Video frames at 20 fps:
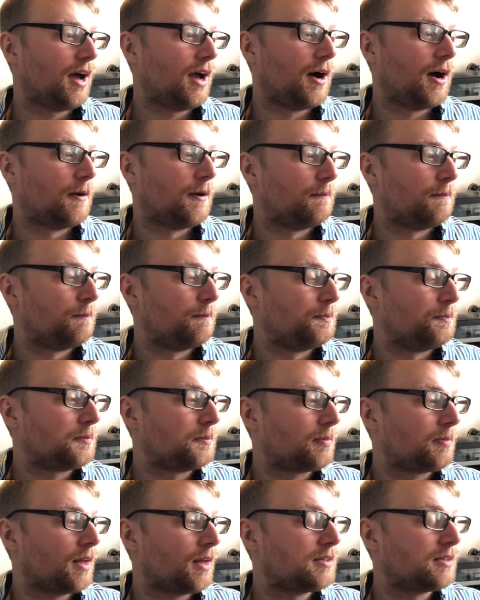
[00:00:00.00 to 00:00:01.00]

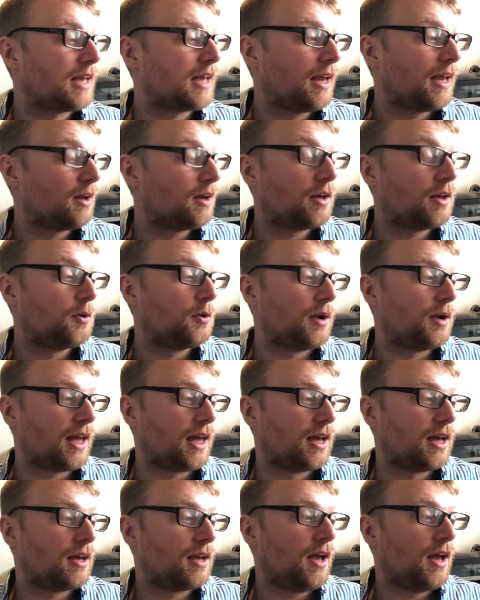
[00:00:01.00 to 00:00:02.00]
calling
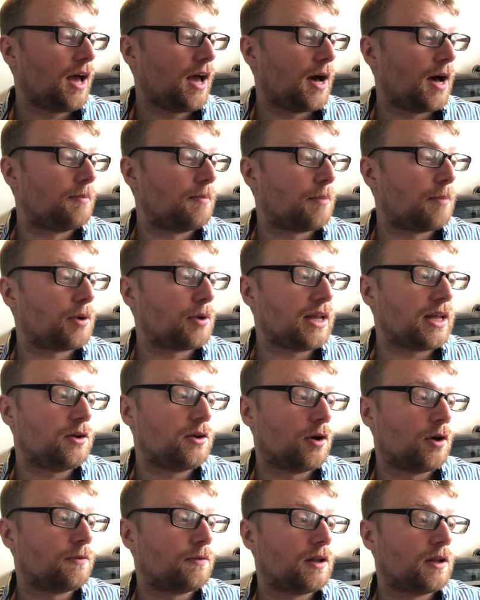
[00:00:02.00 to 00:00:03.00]
it a brilliant
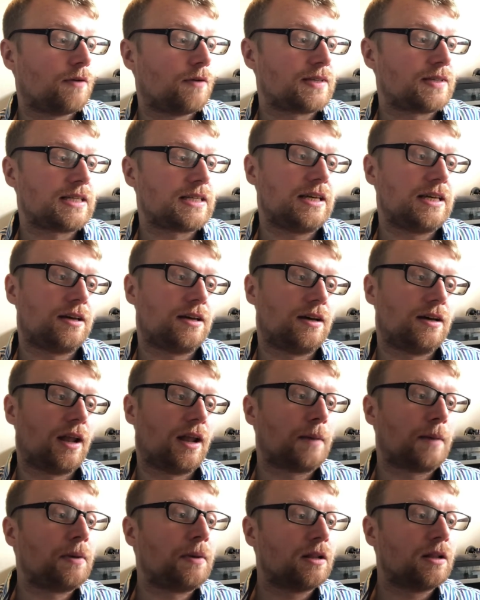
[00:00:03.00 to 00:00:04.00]
novel of a seeker,
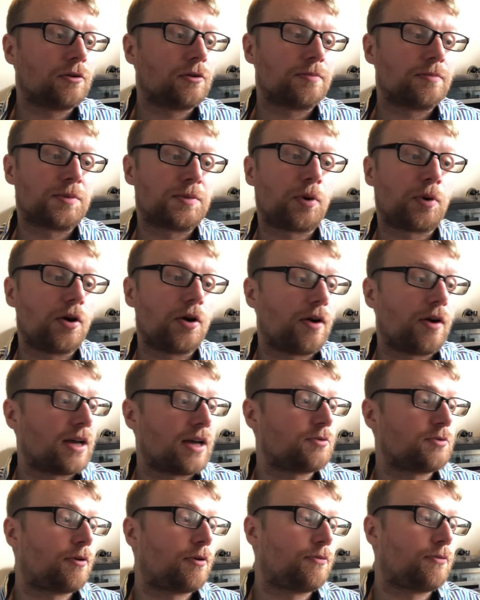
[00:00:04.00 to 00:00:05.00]
like Pilgrim's
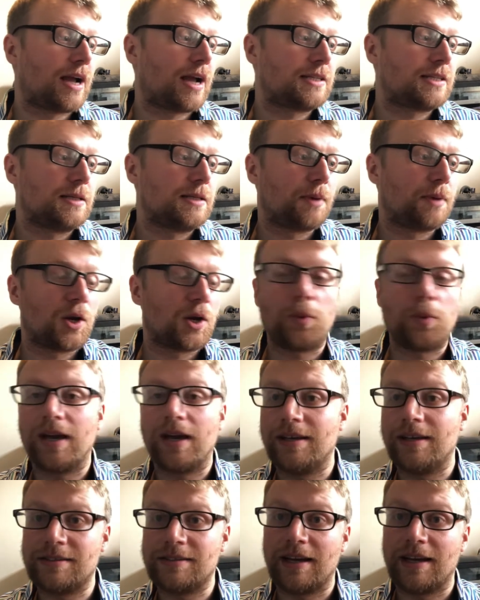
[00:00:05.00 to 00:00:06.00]
Progress refracted by queer
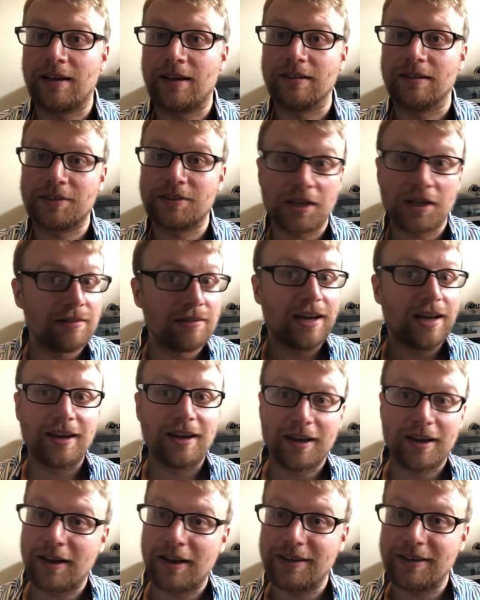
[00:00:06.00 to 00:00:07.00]
internet culture.
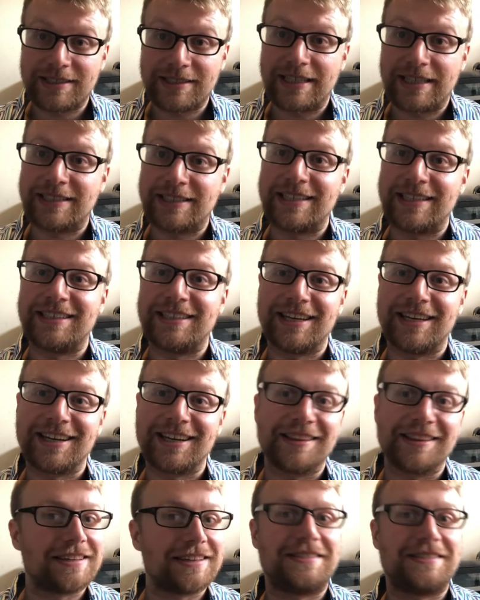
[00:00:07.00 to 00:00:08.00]
Ding, ding,
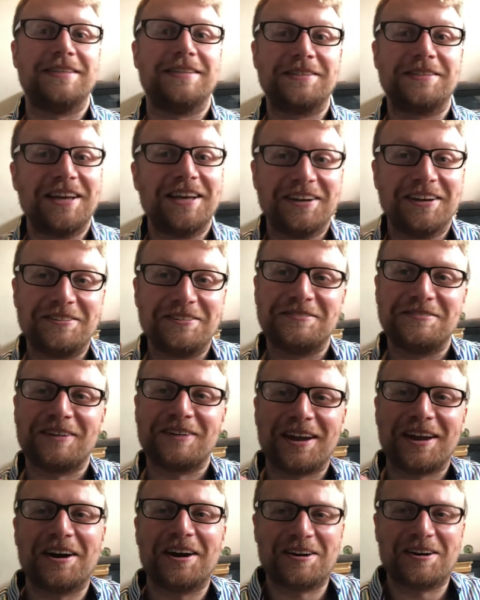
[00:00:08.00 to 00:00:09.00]
ding. This is
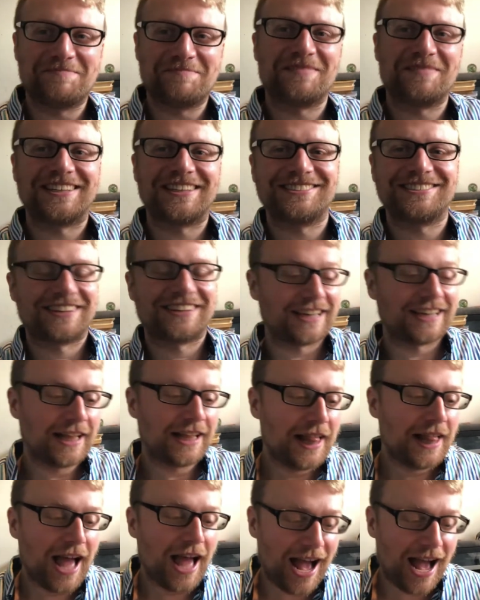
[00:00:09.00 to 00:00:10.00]
right up my street.
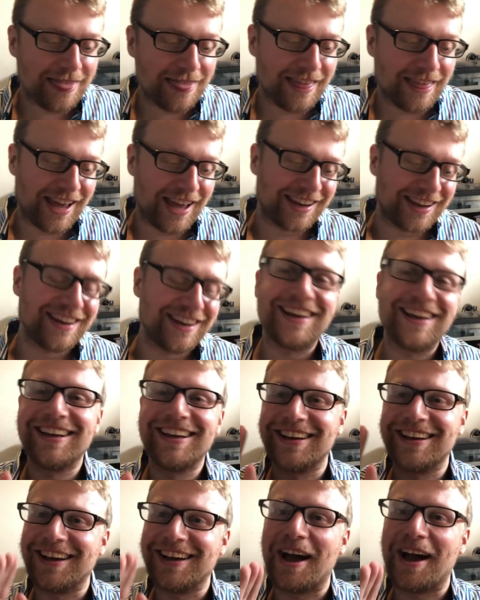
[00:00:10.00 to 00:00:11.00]
And then,
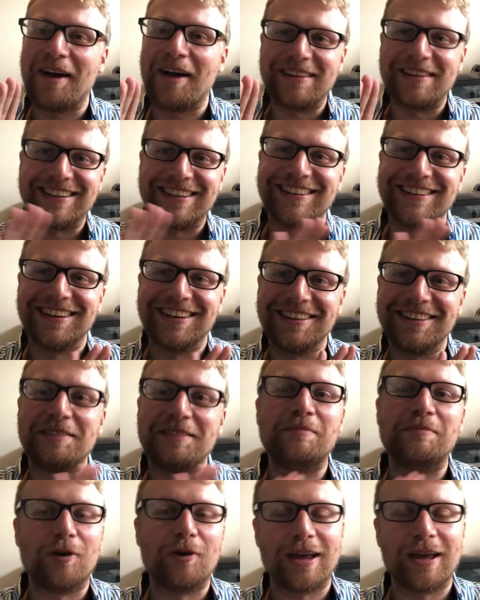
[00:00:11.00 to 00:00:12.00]
I mean,
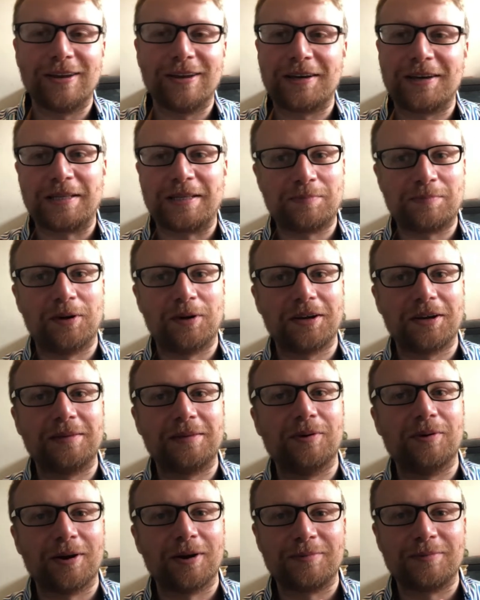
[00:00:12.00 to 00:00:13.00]
the more I look at this book, the
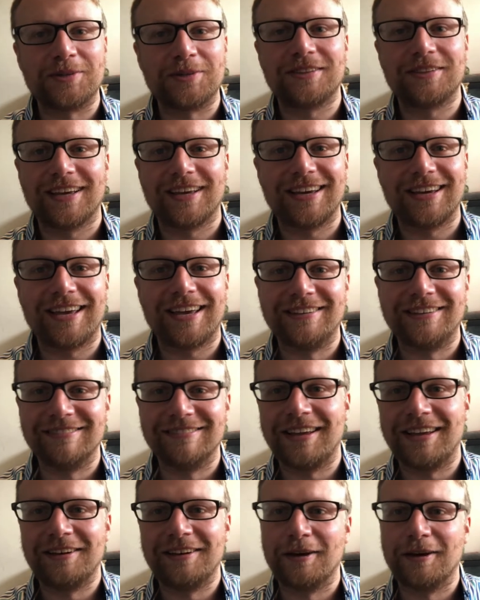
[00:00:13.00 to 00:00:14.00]
more I'm just like
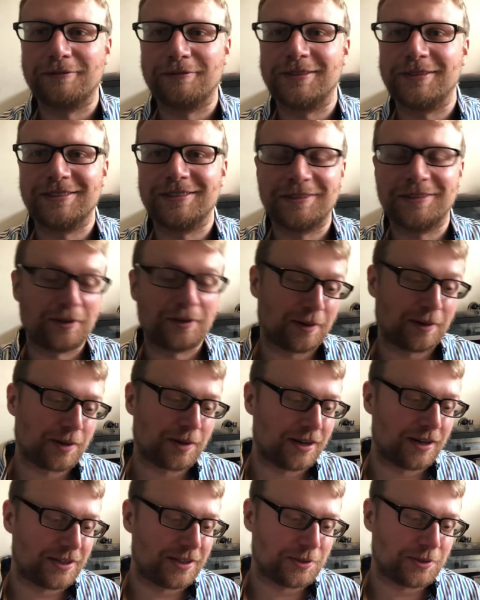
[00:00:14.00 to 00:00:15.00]
in love and know that I'm
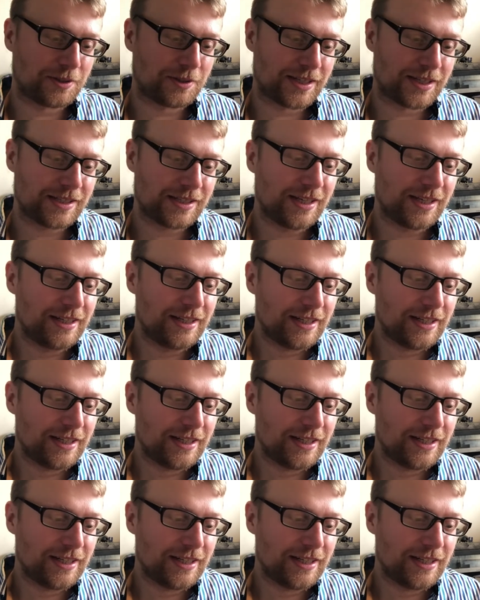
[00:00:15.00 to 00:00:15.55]
going to adore this.